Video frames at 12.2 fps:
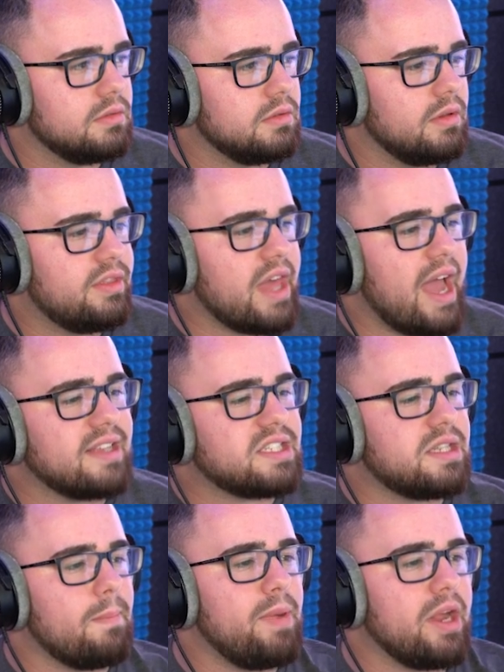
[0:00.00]
That's
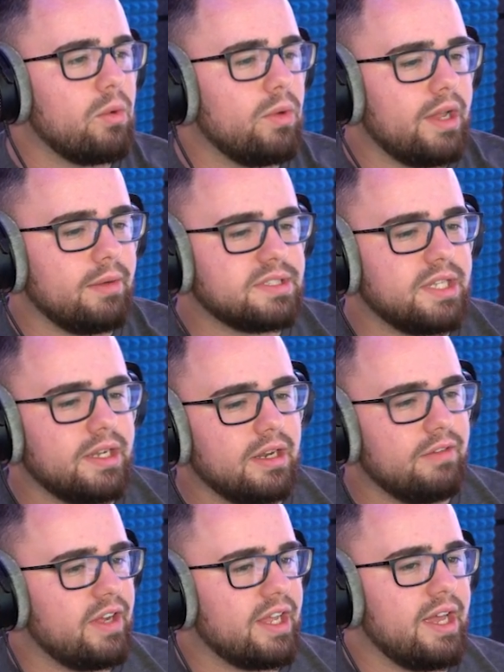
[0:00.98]
the bigger one I was thinking of,
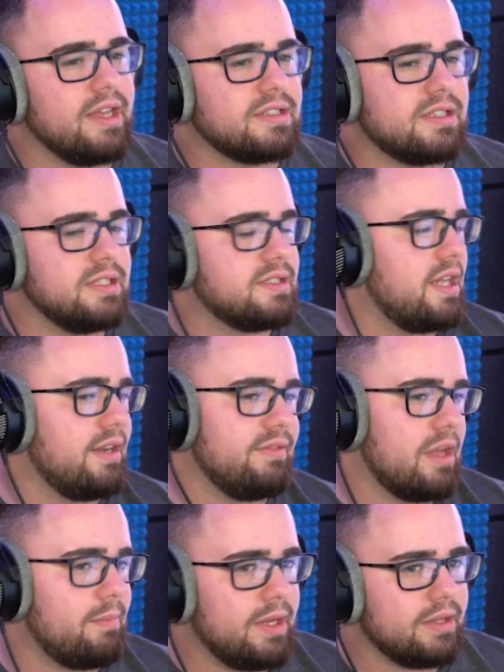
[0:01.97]
I guess. It's not even
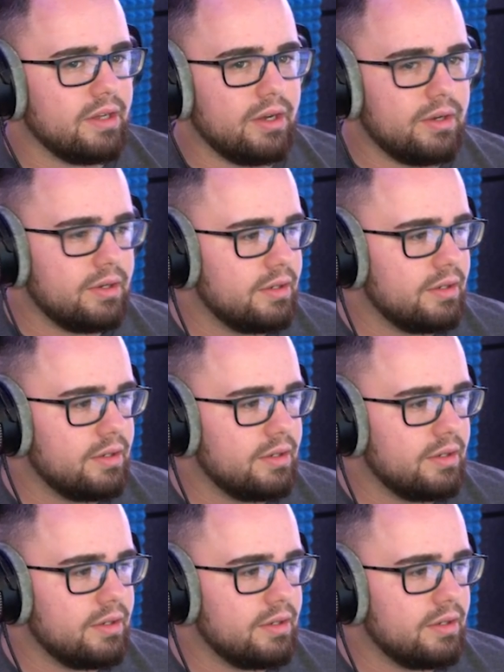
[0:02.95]
that big, though.